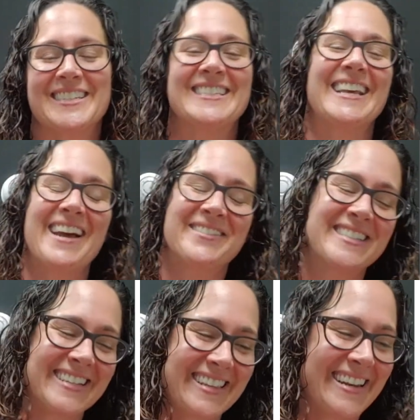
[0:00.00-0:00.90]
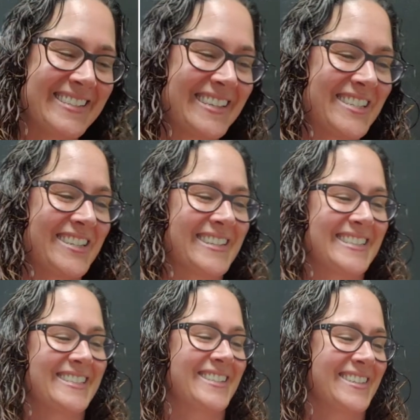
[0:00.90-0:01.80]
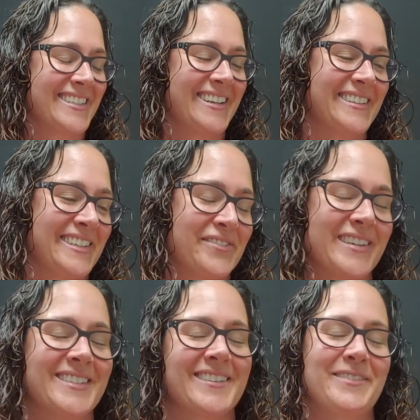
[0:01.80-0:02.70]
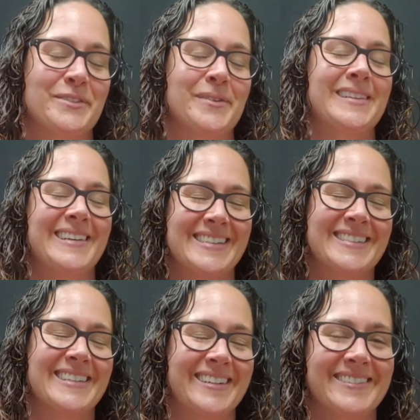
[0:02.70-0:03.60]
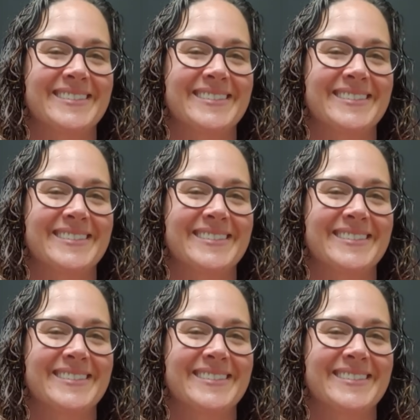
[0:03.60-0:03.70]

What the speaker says: She said she could tell a difference. So that was really nice to hear.